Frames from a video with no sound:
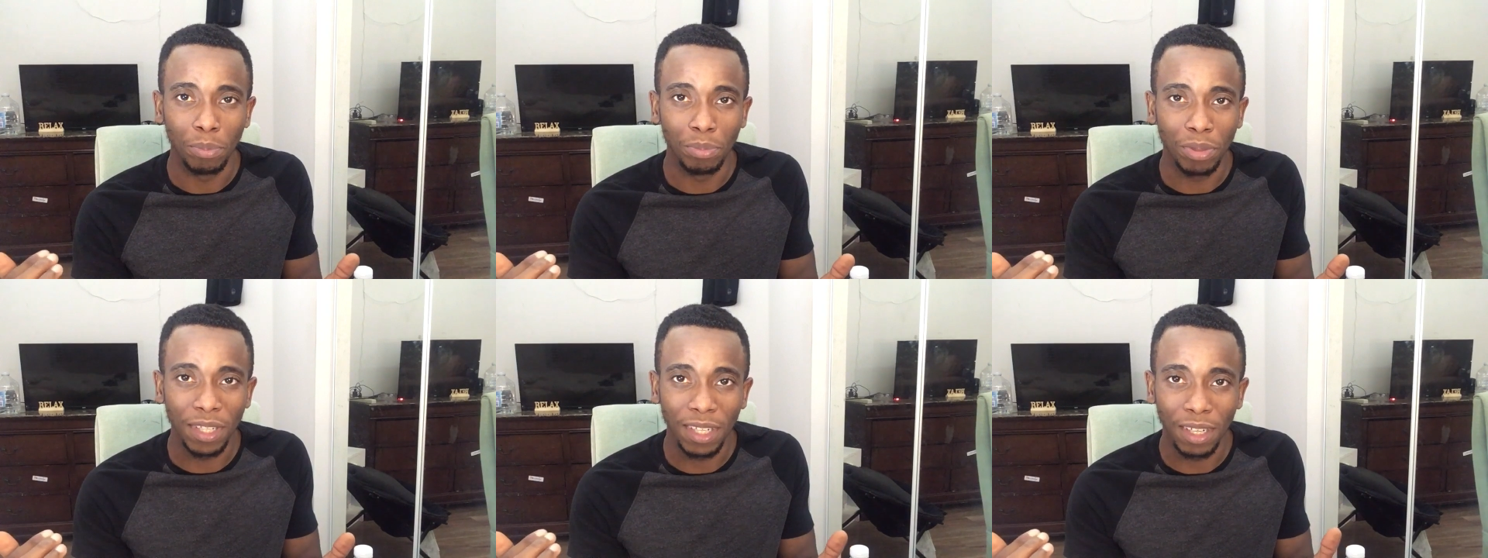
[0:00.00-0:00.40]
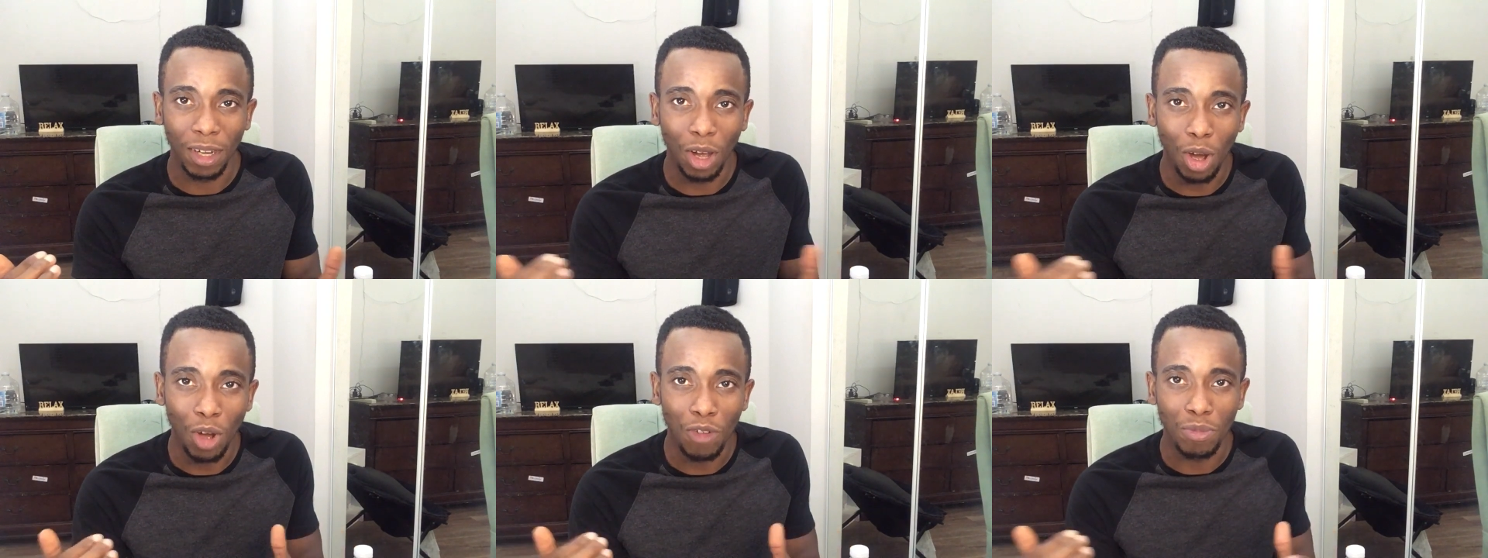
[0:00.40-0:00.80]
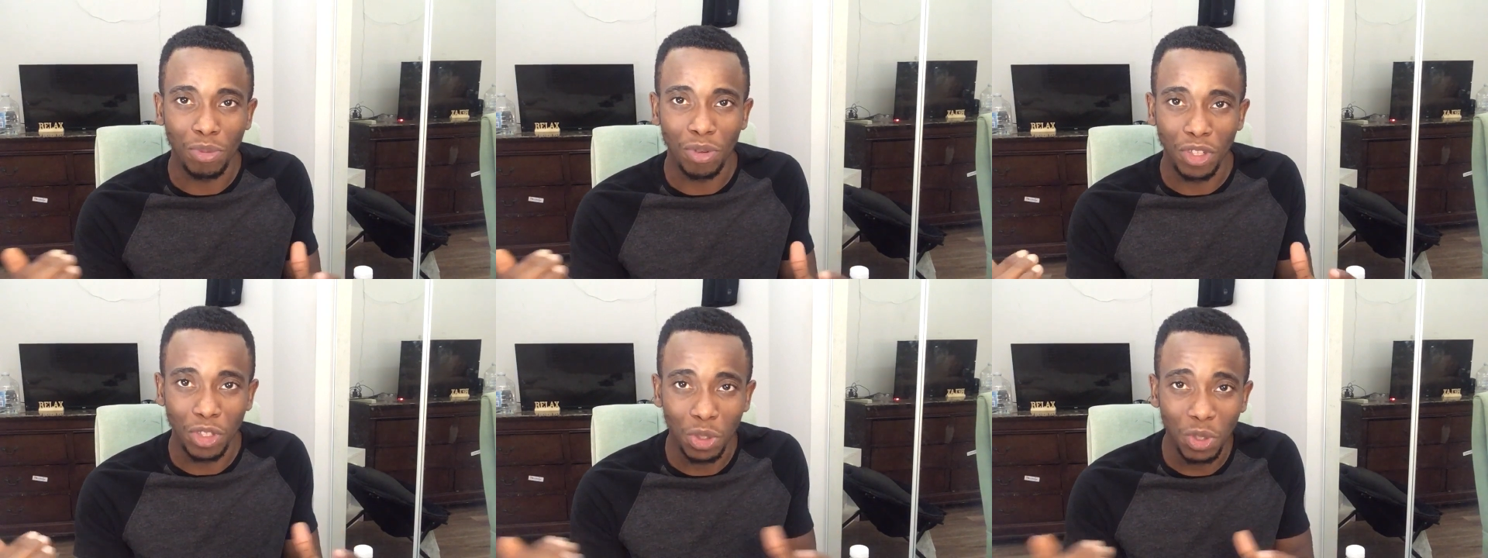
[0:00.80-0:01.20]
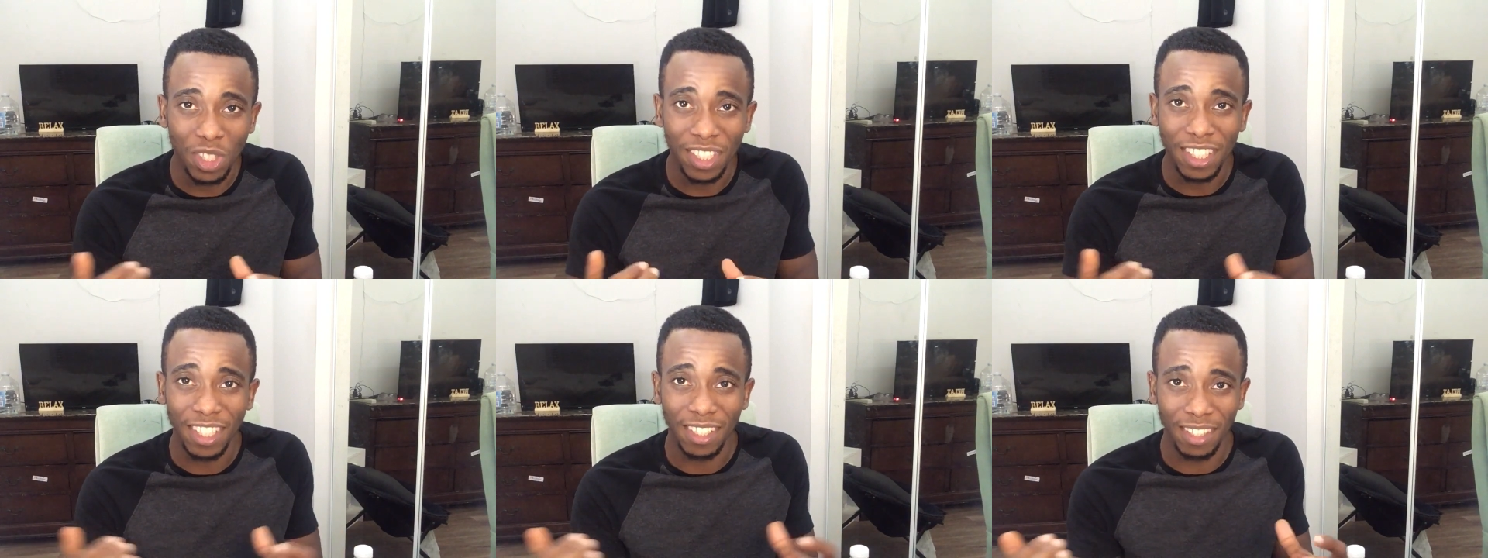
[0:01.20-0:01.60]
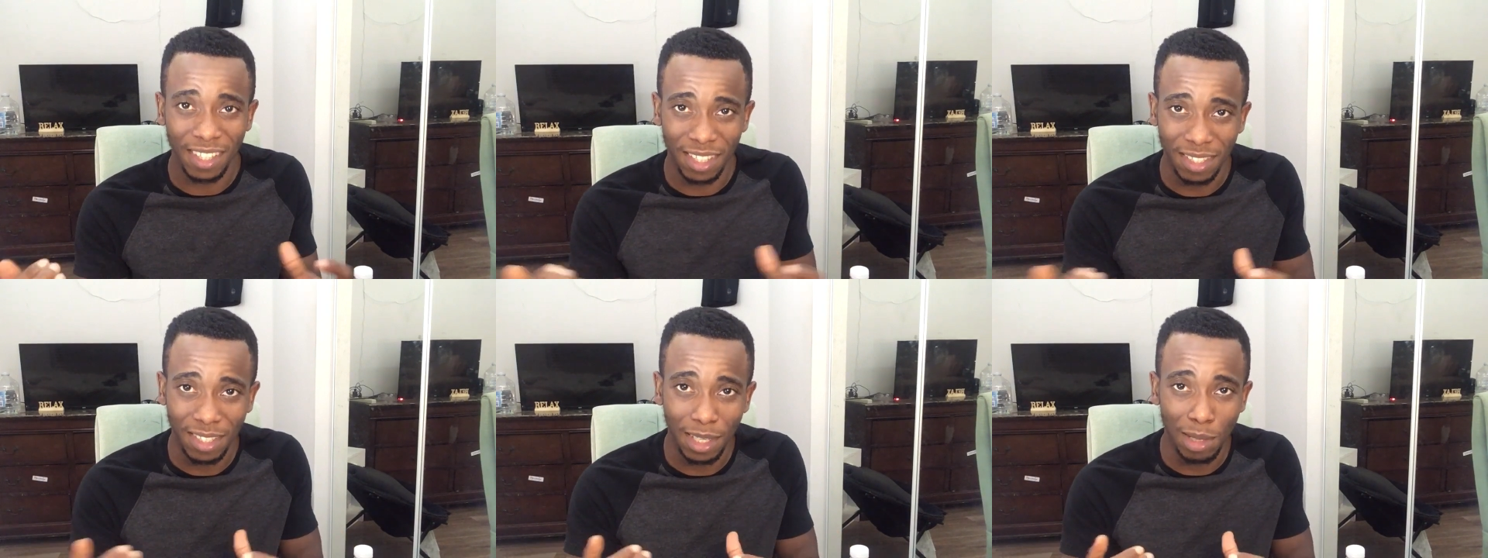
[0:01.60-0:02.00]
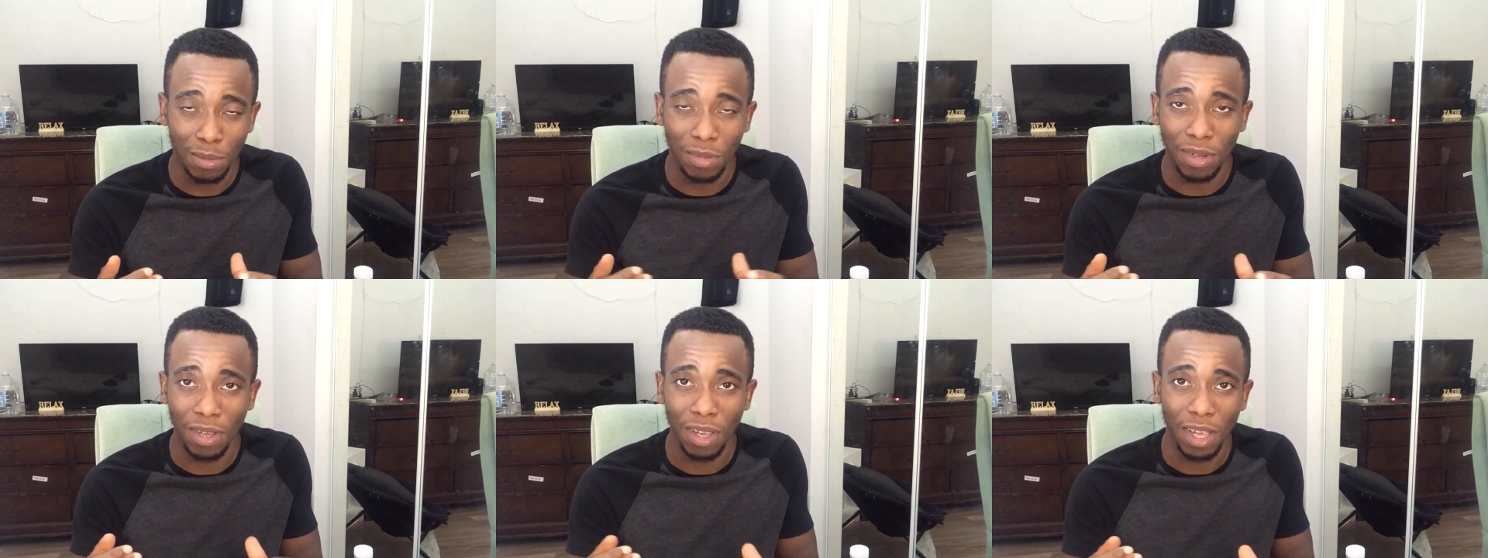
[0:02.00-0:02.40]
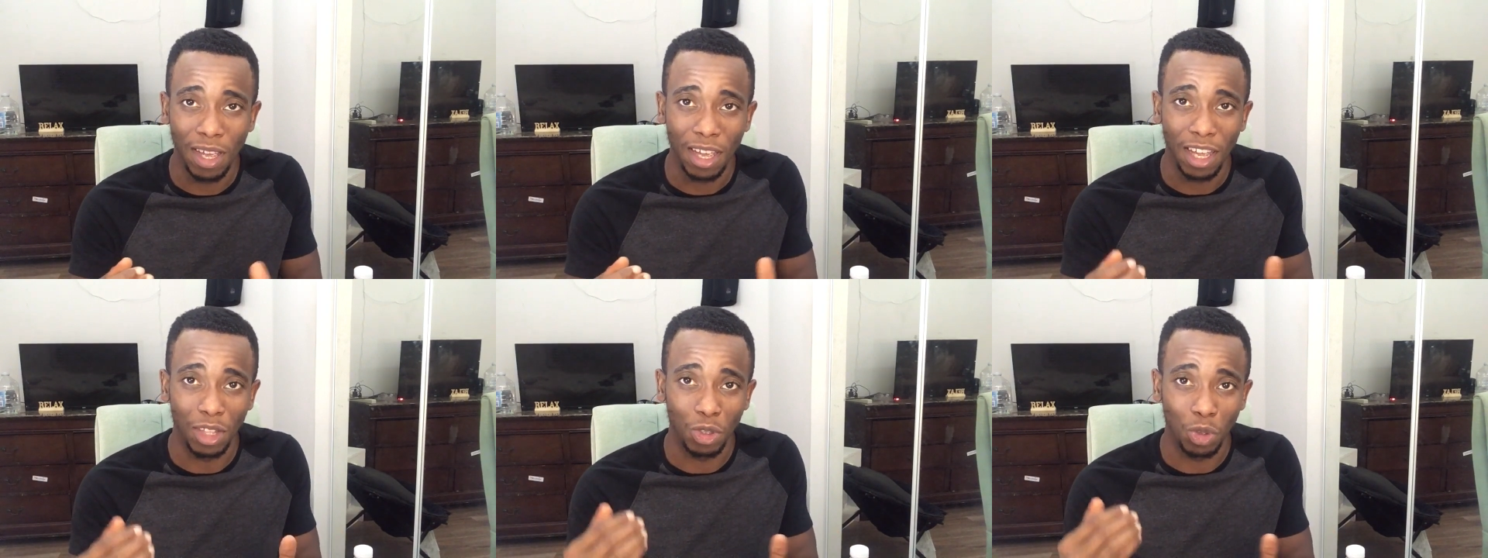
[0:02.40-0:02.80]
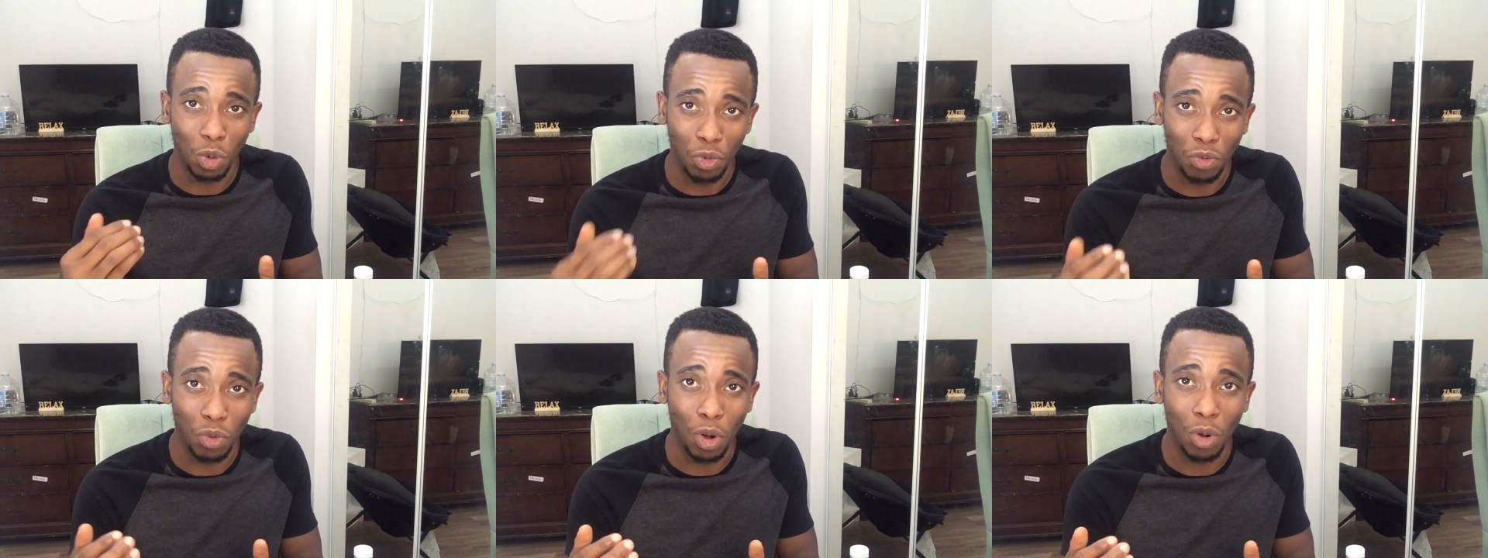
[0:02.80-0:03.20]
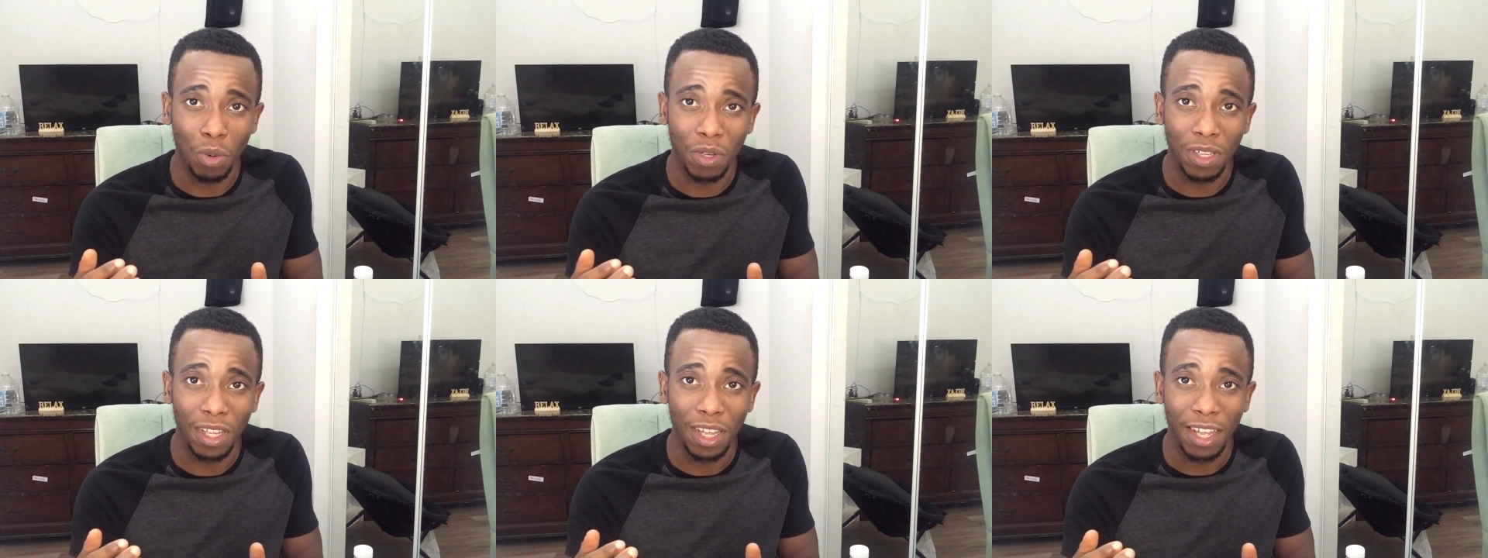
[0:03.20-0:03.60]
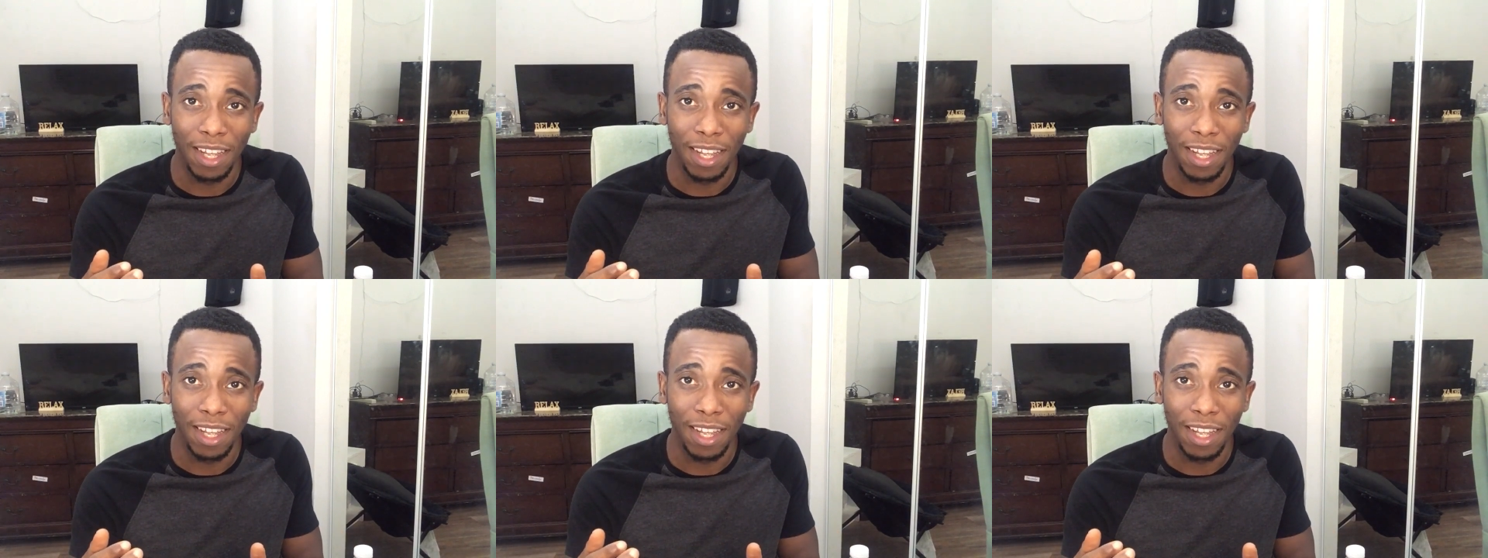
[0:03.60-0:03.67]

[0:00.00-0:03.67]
bring love, bring unity in this team and go forward,